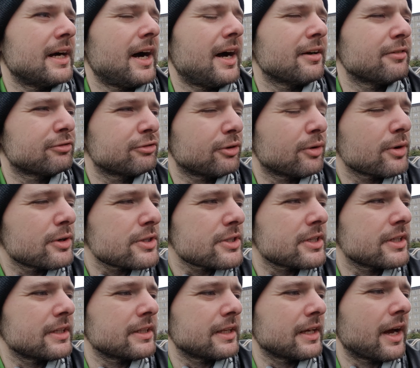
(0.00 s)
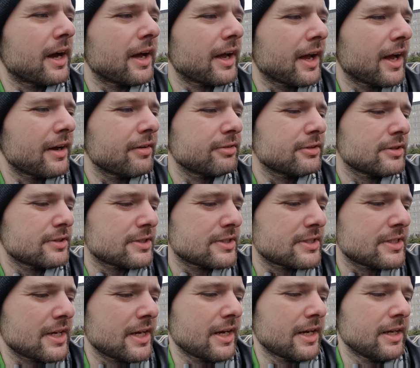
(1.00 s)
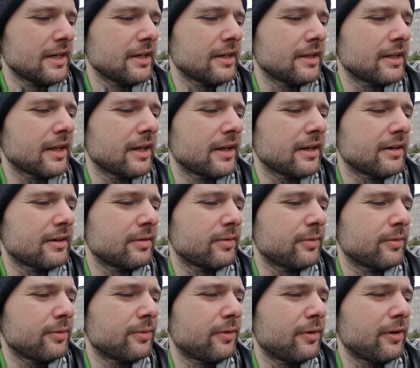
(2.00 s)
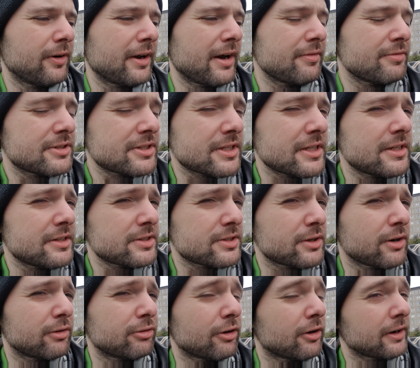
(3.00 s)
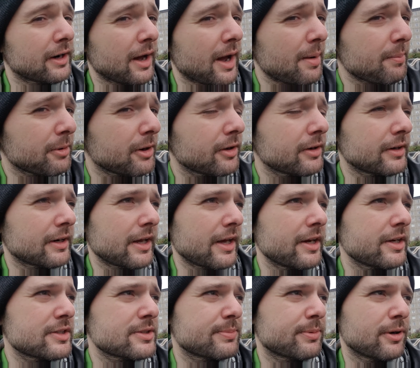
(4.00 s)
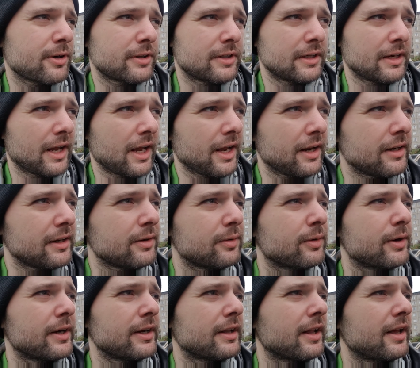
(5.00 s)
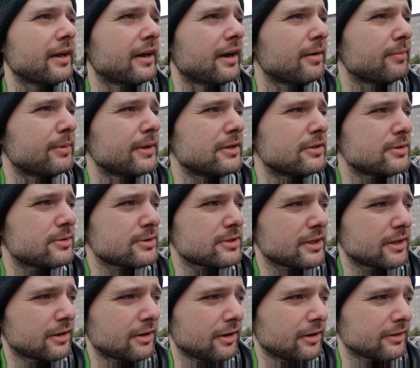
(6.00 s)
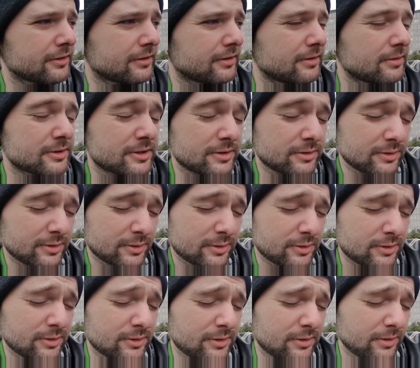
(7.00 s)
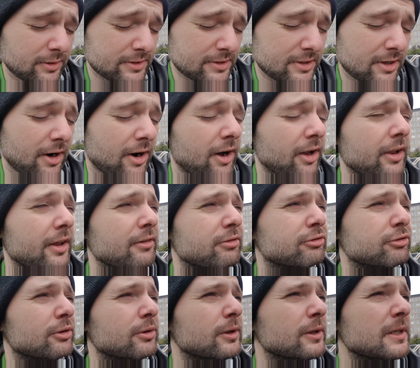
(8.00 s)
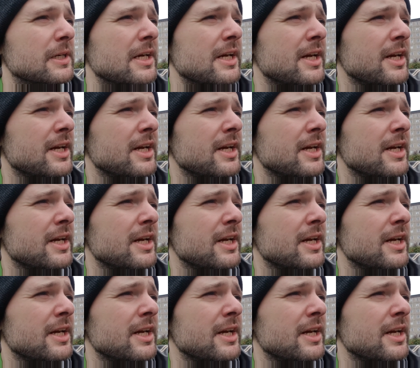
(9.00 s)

unfortunately, I have to say that what I've seen so far, now I'm not an expert in any way, like I've been using Scala for